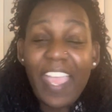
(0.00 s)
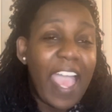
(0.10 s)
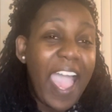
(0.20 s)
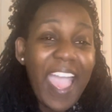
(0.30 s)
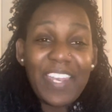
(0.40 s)

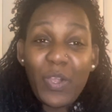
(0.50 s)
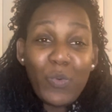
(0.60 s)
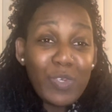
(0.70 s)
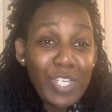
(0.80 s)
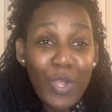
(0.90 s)
I
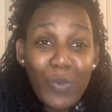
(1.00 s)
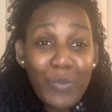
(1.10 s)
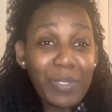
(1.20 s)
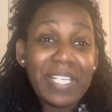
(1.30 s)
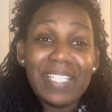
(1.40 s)
don't
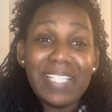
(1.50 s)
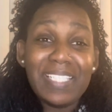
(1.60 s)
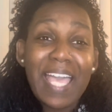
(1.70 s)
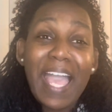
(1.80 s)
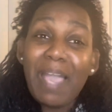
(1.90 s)
know,
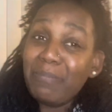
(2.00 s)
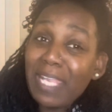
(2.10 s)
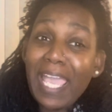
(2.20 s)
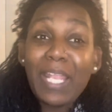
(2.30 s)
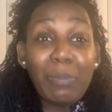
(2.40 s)
cause I'm
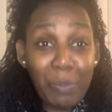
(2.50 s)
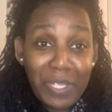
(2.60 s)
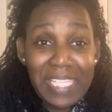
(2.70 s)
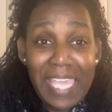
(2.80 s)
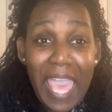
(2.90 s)
not a
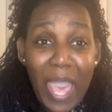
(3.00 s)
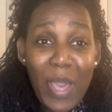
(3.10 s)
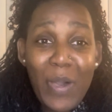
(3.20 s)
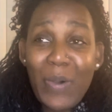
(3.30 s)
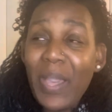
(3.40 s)
prissy
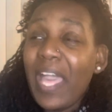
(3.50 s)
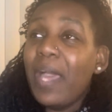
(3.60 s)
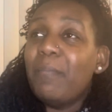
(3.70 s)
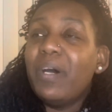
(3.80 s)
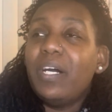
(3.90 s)
hoe.
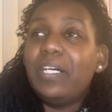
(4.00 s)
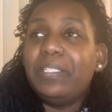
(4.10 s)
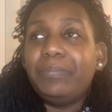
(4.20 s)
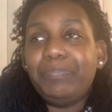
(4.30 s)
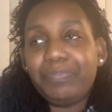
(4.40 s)
But
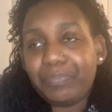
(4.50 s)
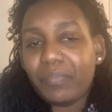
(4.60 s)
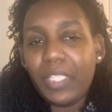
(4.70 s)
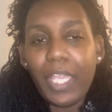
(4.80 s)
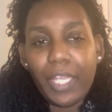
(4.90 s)

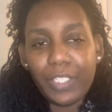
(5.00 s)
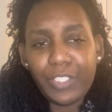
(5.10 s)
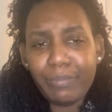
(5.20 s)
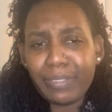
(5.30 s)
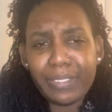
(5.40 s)
yeah,
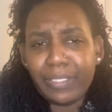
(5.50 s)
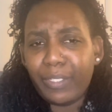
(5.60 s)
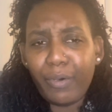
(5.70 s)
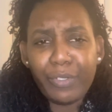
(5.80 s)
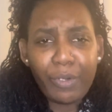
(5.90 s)
she was
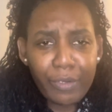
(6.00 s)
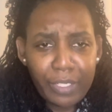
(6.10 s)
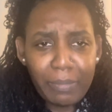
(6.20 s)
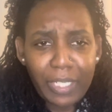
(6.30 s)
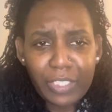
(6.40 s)
looking all dolled
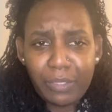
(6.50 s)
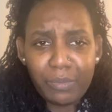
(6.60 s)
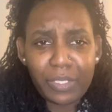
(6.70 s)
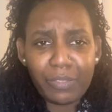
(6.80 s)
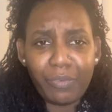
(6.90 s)
up like she
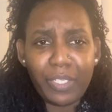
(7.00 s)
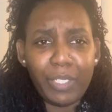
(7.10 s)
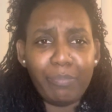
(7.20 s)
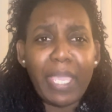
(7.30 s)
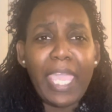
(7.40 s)
was the
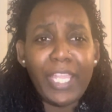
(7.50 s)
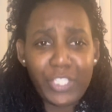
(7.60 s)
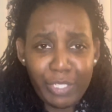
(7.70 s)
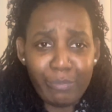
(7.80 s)
freaking pageant